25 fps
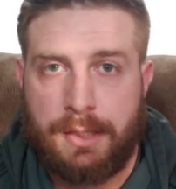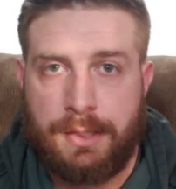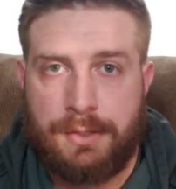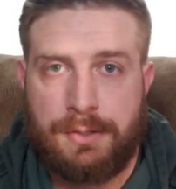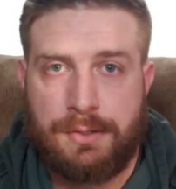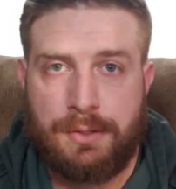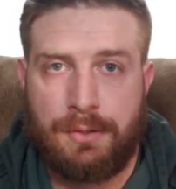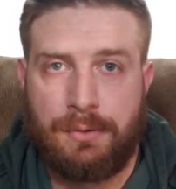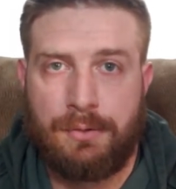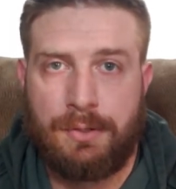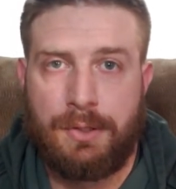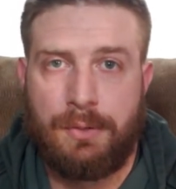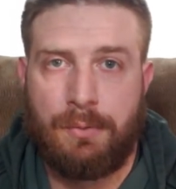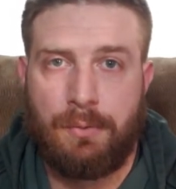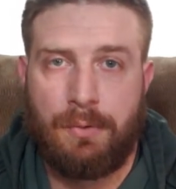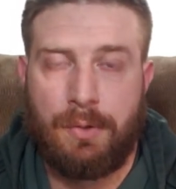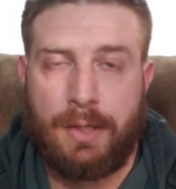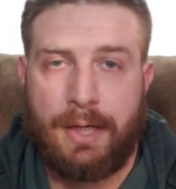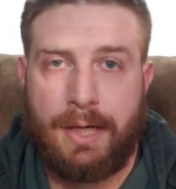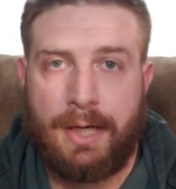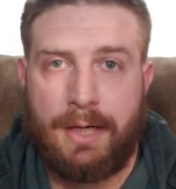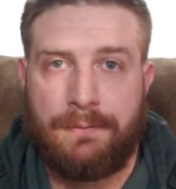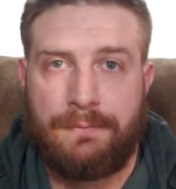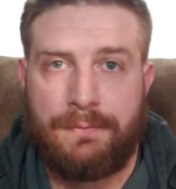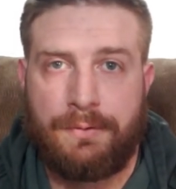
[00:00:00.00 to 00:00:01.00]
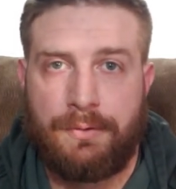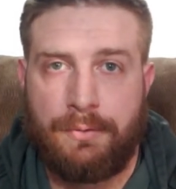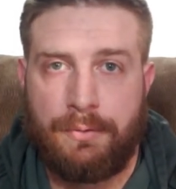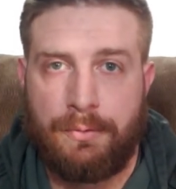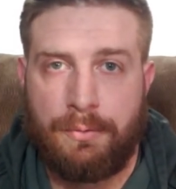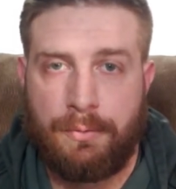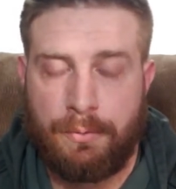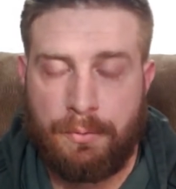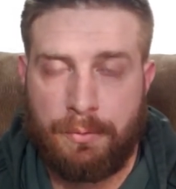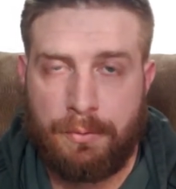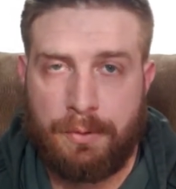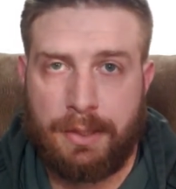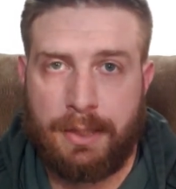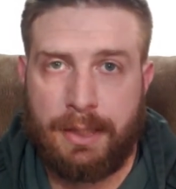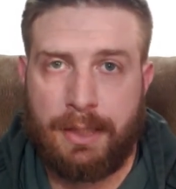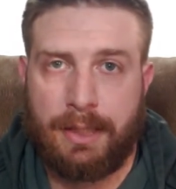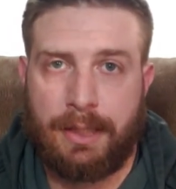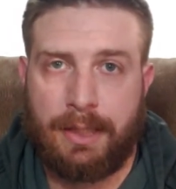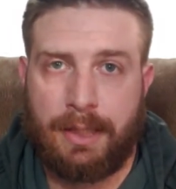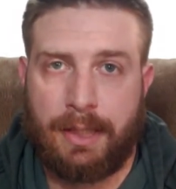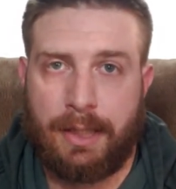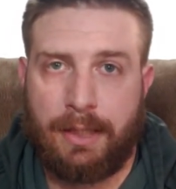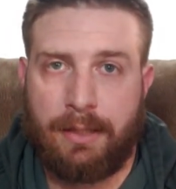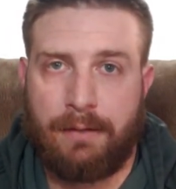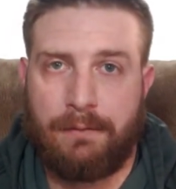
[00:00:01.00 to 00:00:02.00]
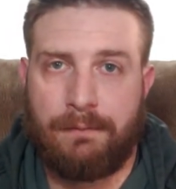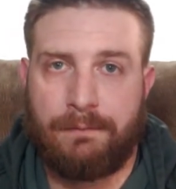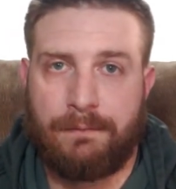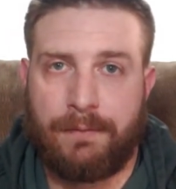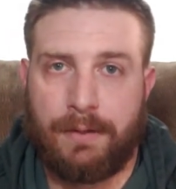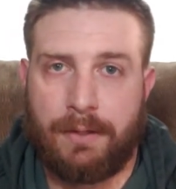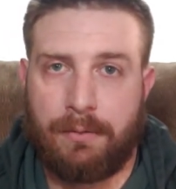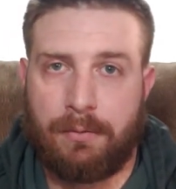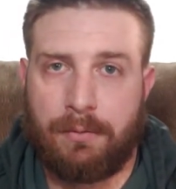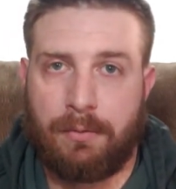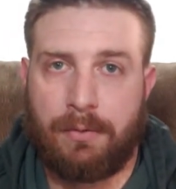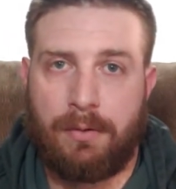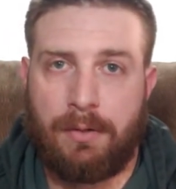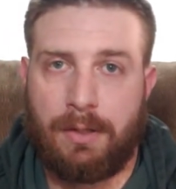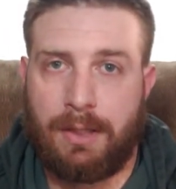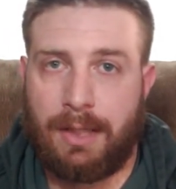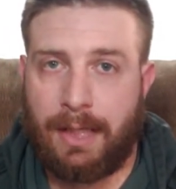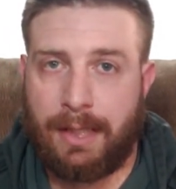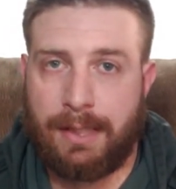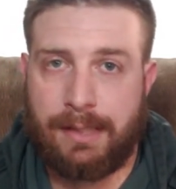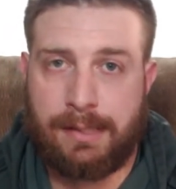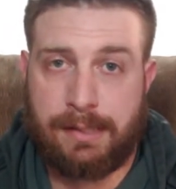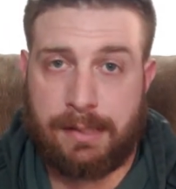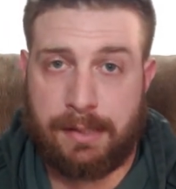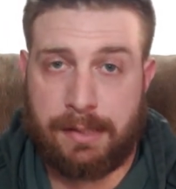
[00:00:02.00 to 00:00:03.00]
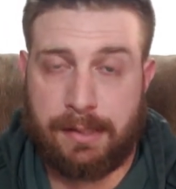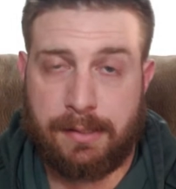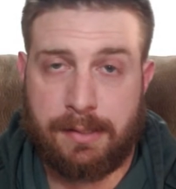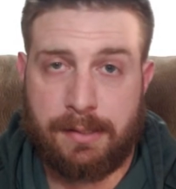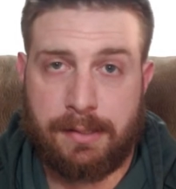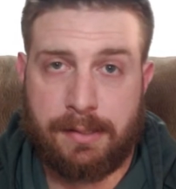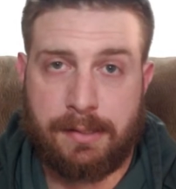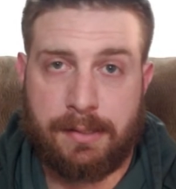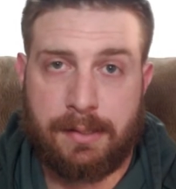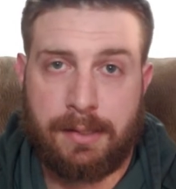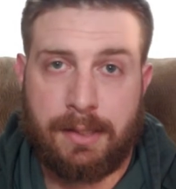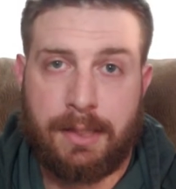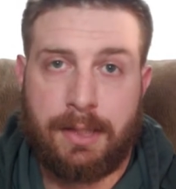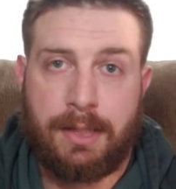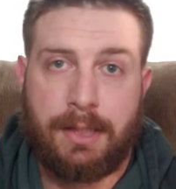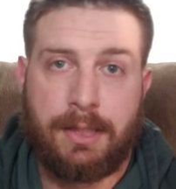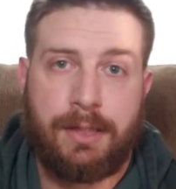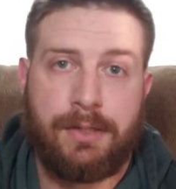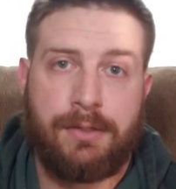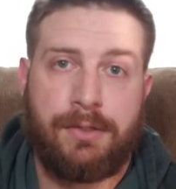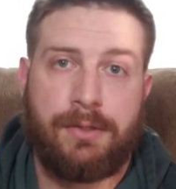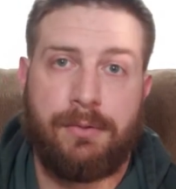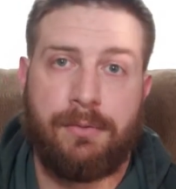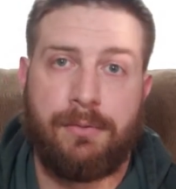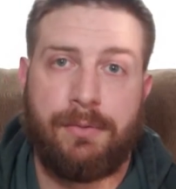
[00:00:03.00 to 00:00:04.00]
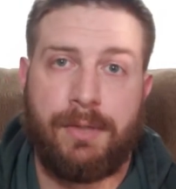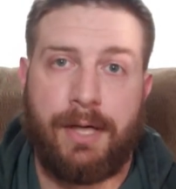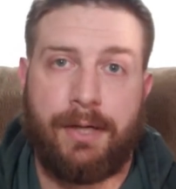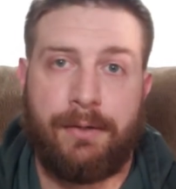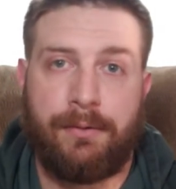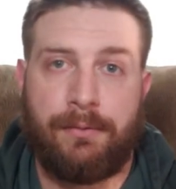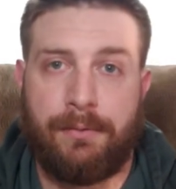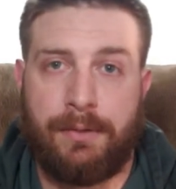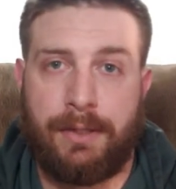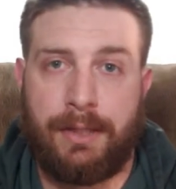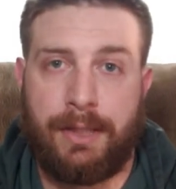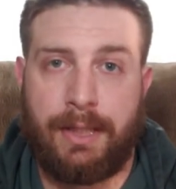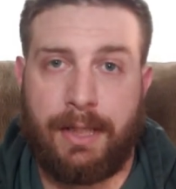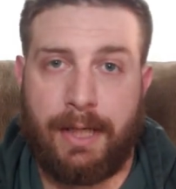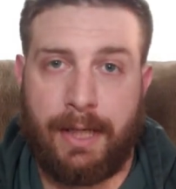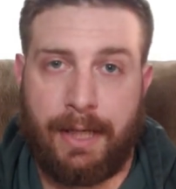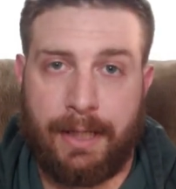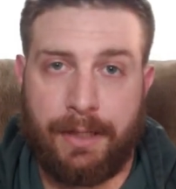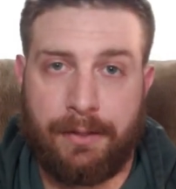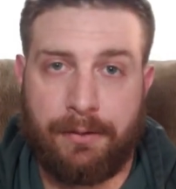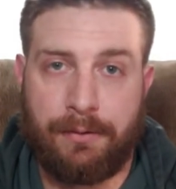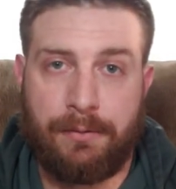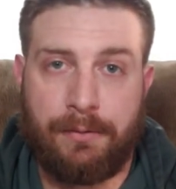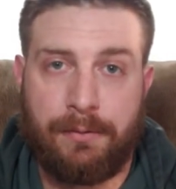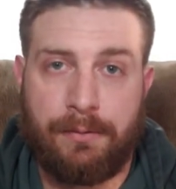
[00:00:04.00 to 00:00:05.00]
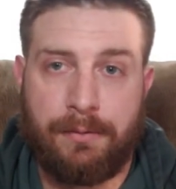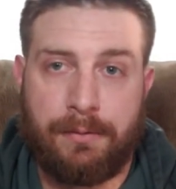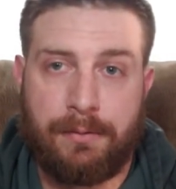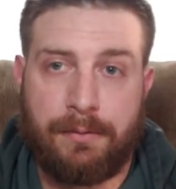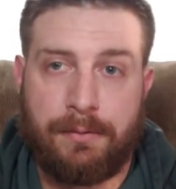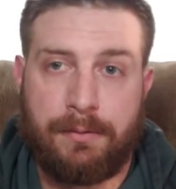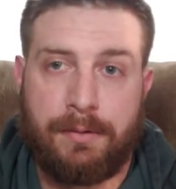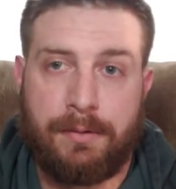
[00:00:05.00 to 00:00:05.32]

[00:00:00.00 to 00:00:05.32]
So you will have to get a federal license to not only handle,